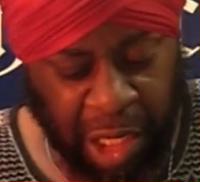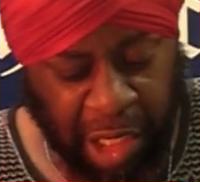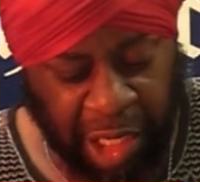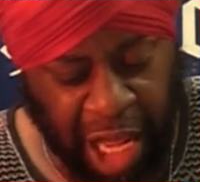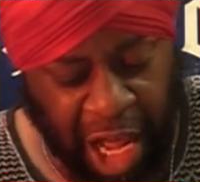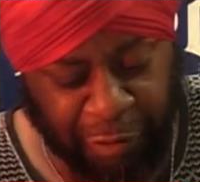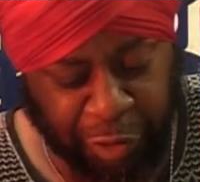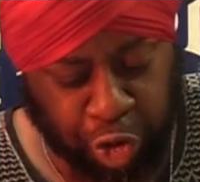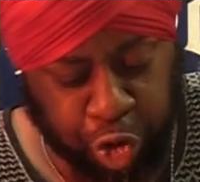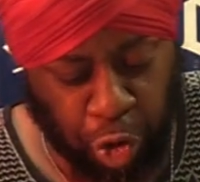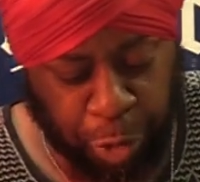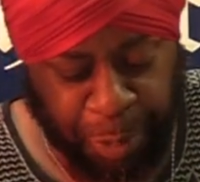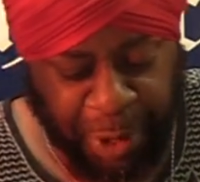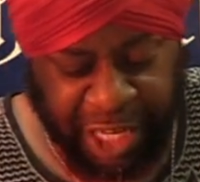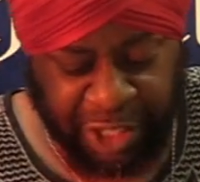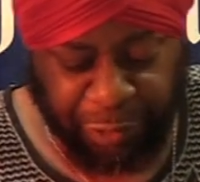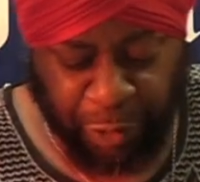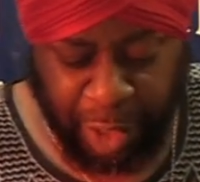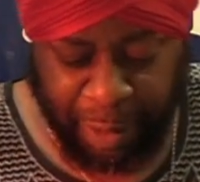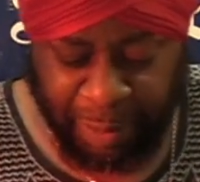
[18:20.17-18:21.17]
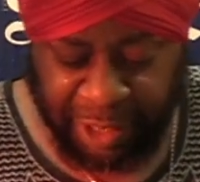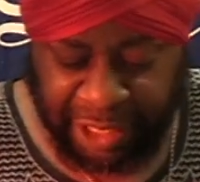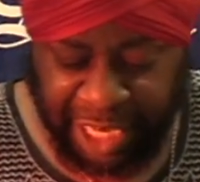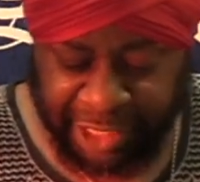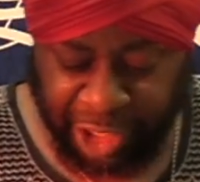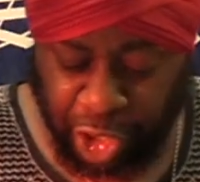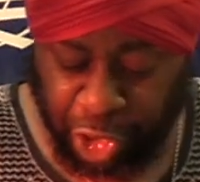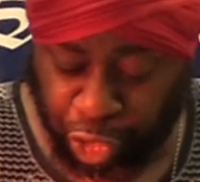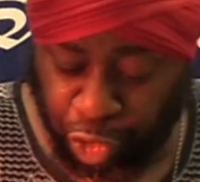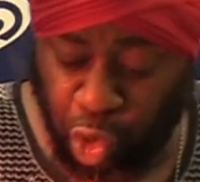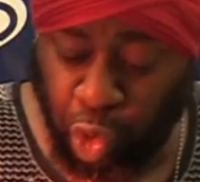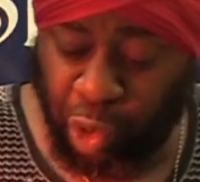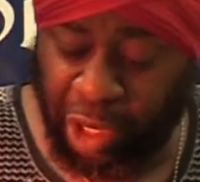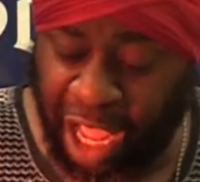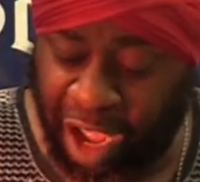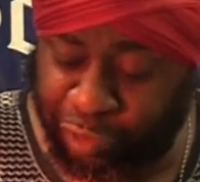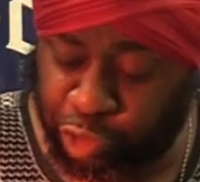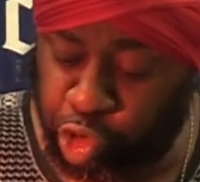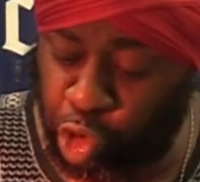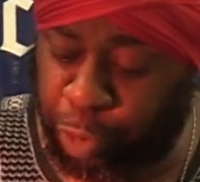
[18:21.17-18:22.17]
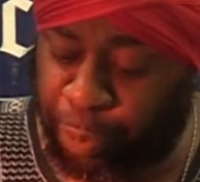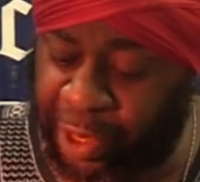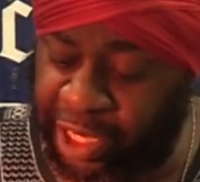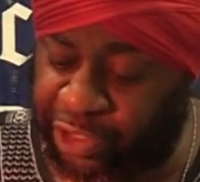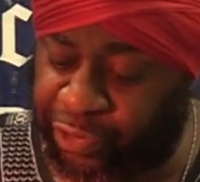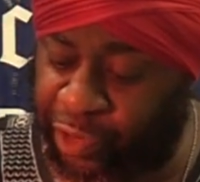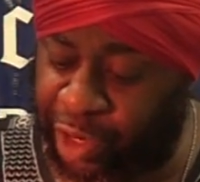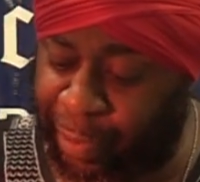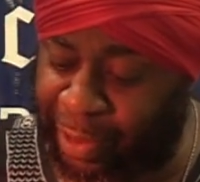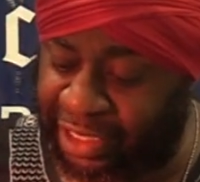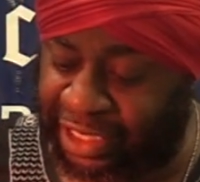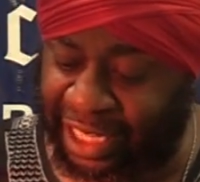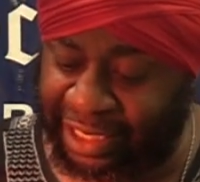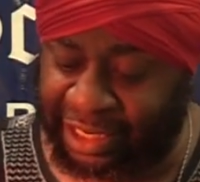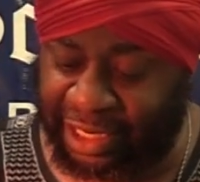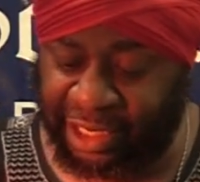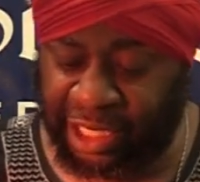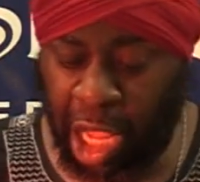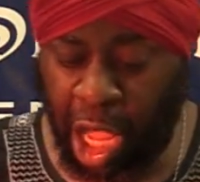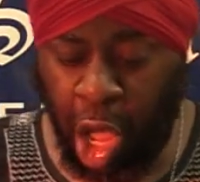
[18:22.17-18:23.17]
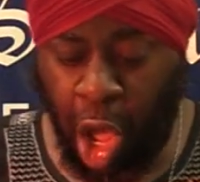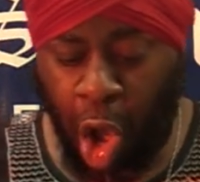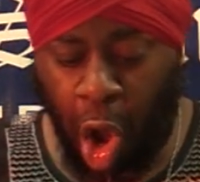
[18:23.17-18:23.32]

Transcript: love, truth, peace, freedom, and justice. Through love, truth, peace, freedom, and justice,